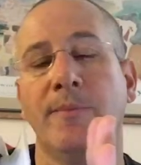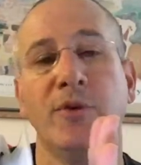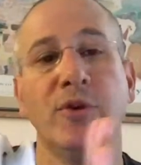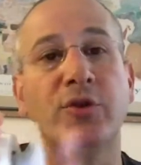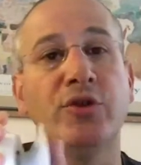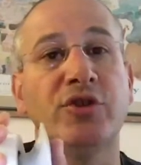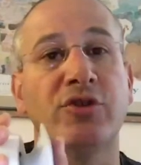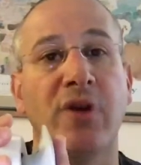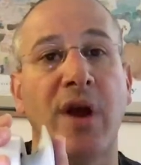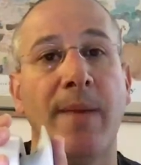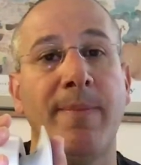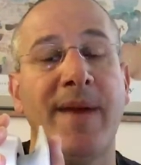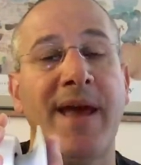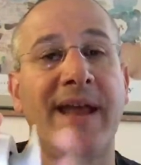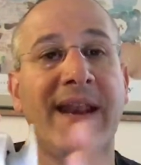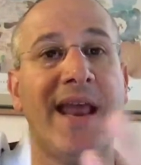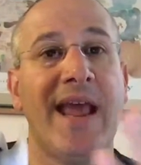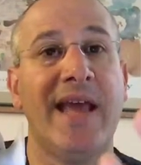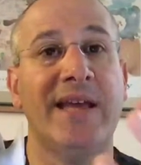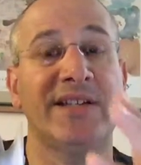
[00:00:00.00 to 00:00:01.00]
use your
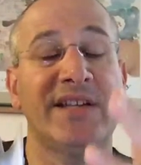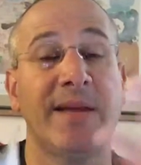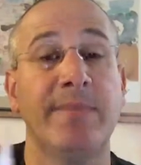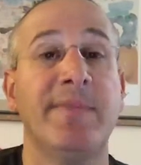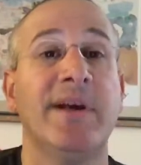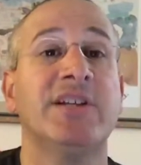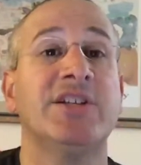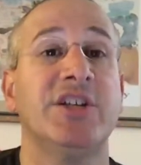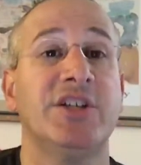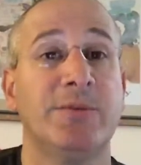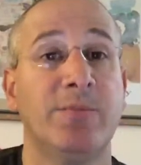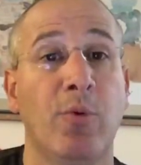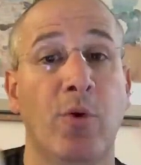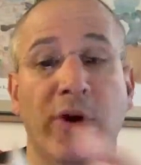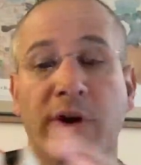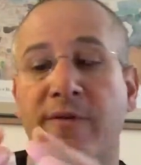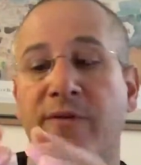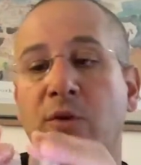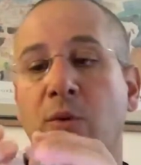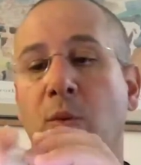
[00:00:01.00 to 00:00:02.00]
iPad as a message
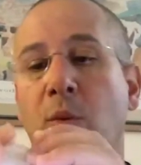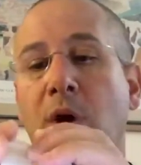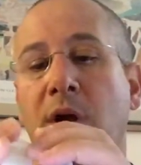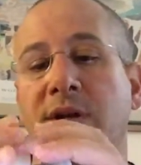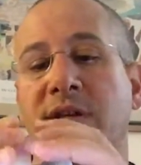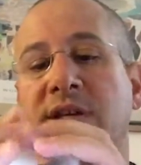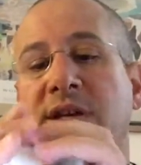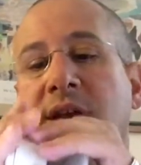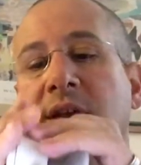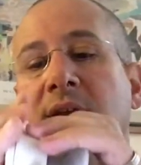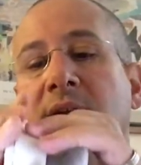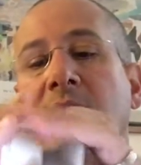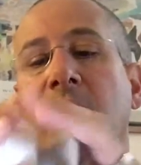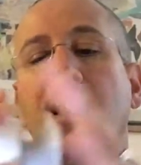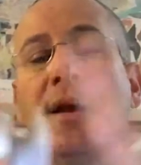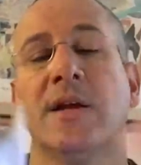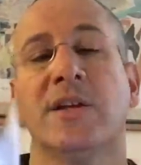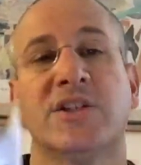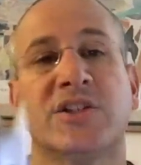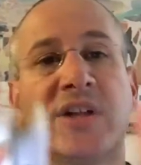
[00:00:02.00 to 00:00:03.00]
board if you want.
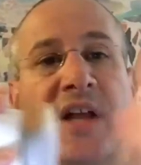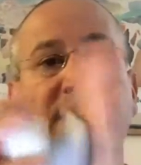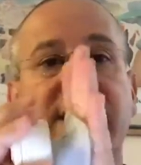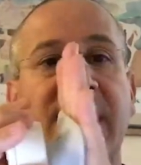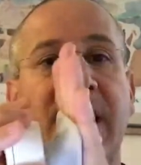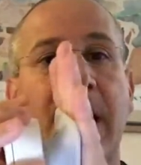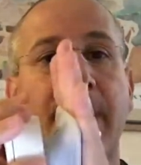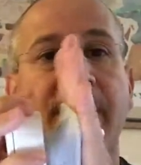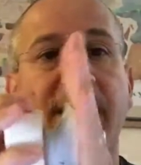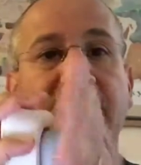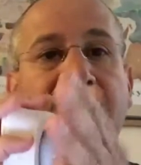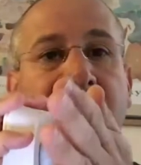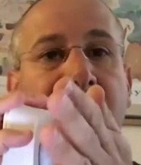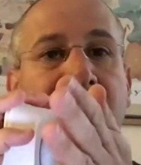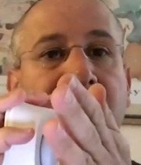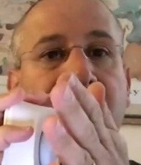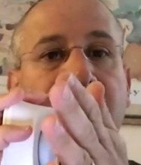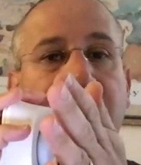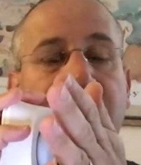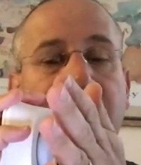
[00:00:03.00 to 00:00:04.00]
Slide the iPad in,
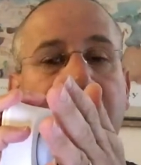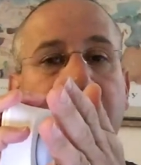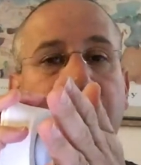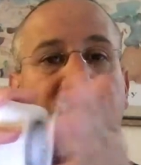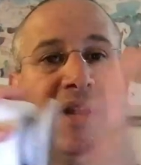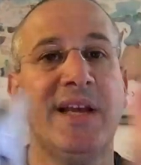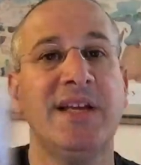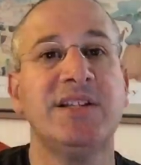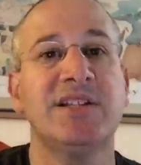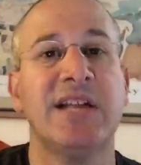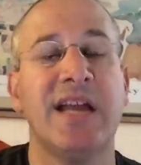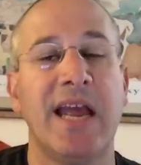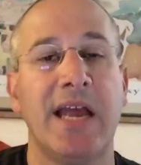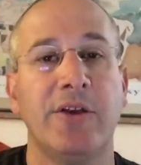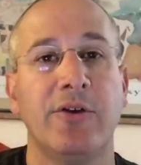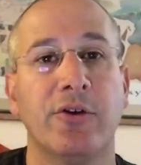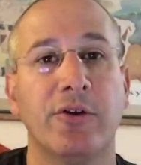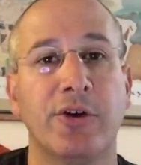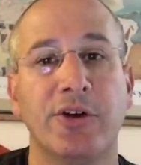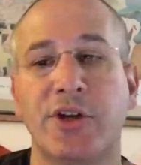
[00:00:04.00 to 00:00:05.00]
click it in place, and
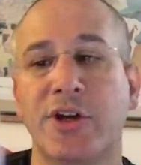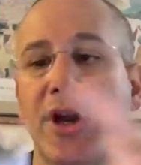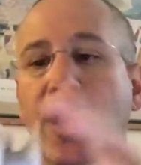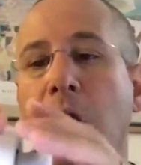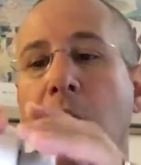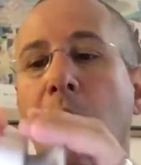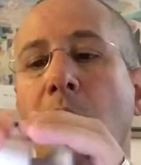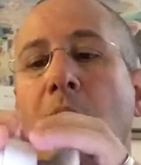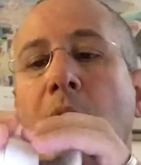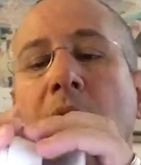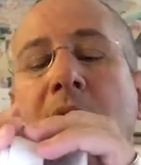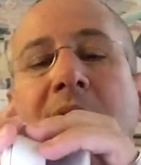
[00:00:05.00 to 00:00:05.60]
you're good to go.